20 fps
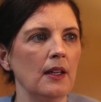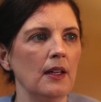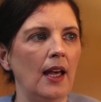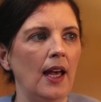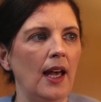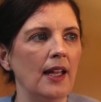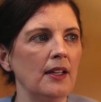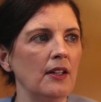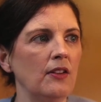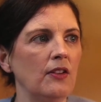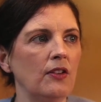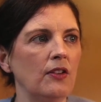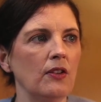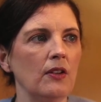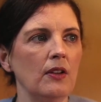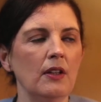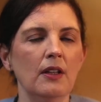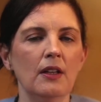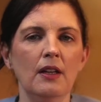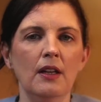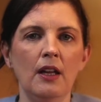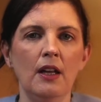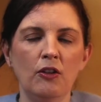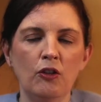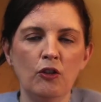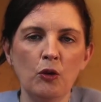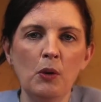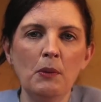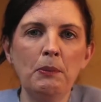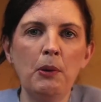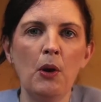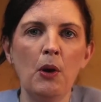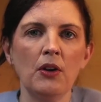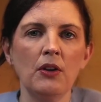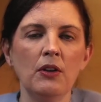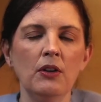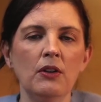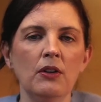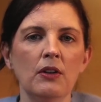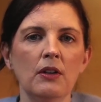And it's so
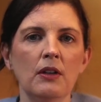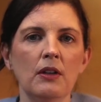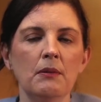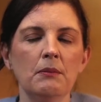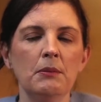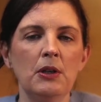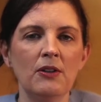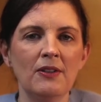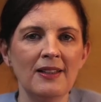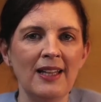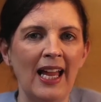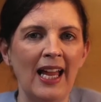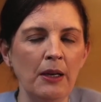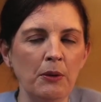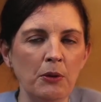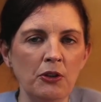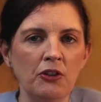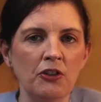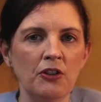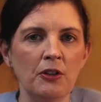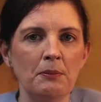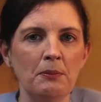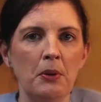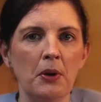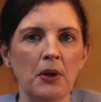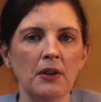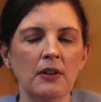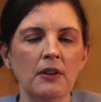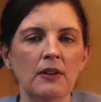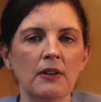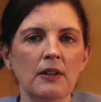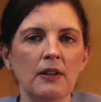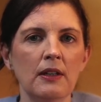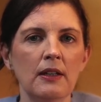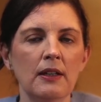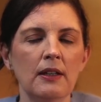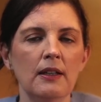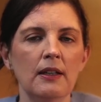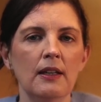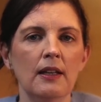important, because language is important.
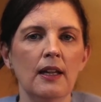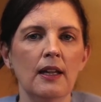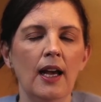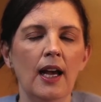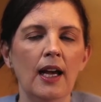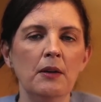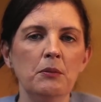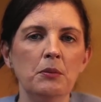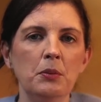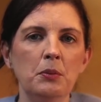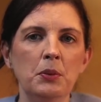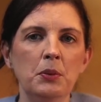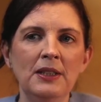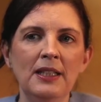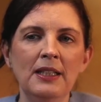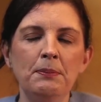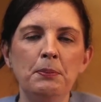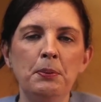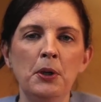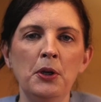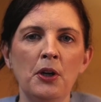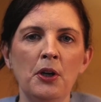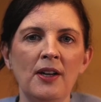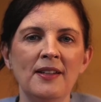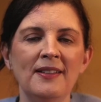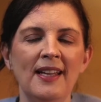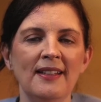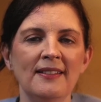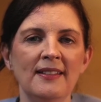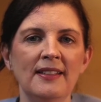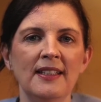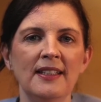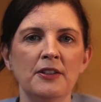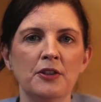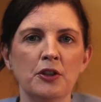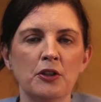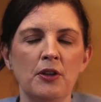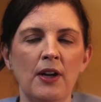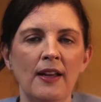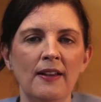We need to put our identity
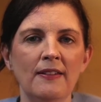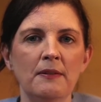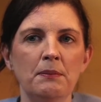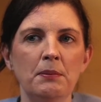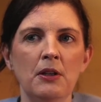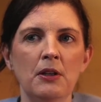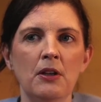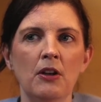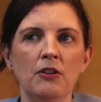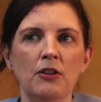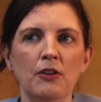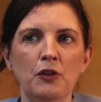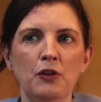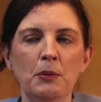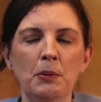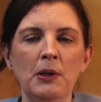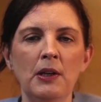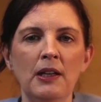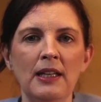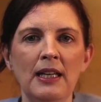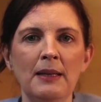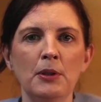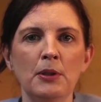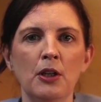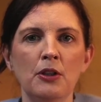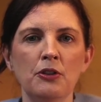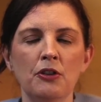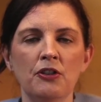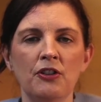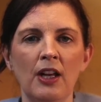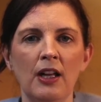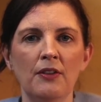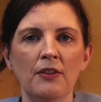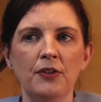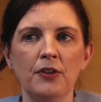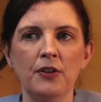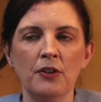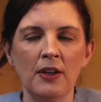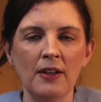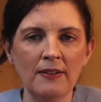into Christ, because if you put a label on
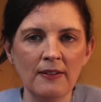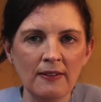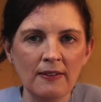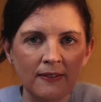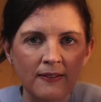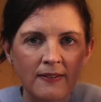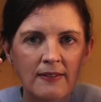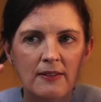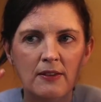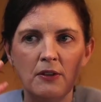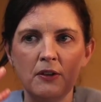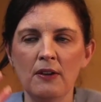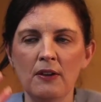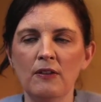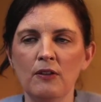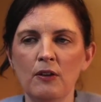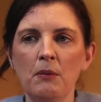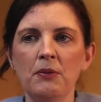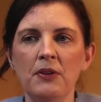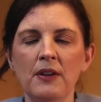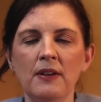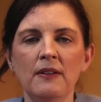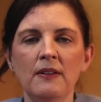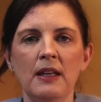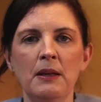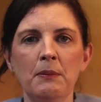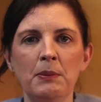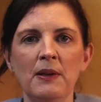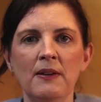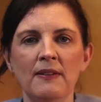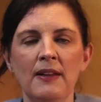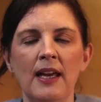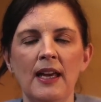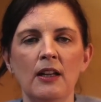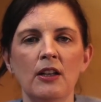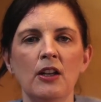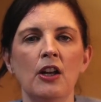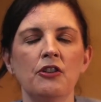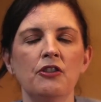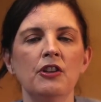yourself, there is something deeply
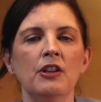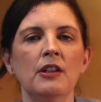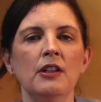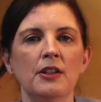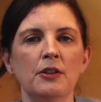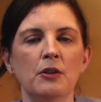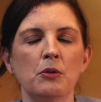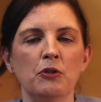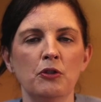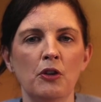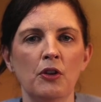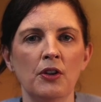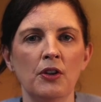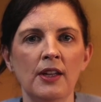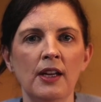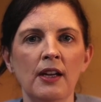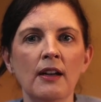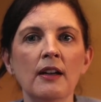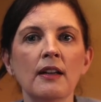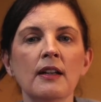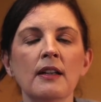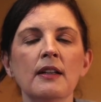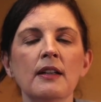psychological that goes on there,